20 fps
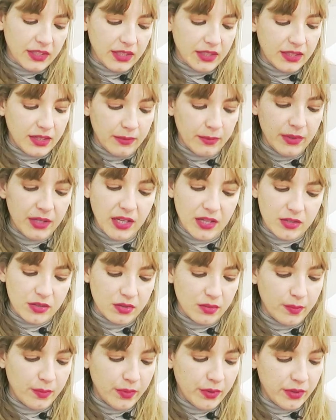It can be a
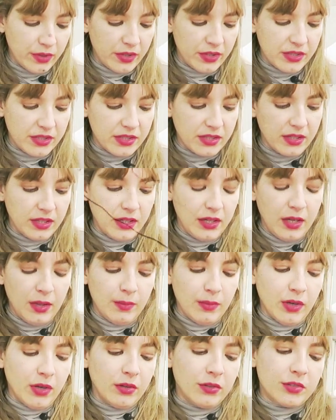support,
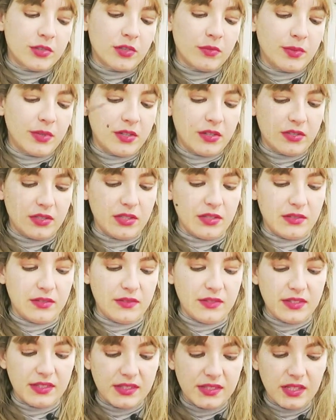but also because it
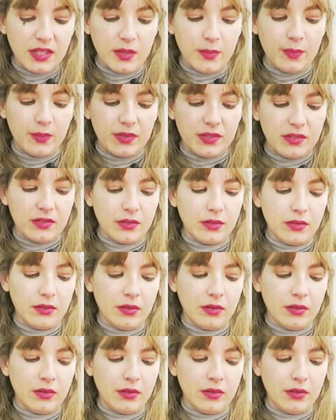zips,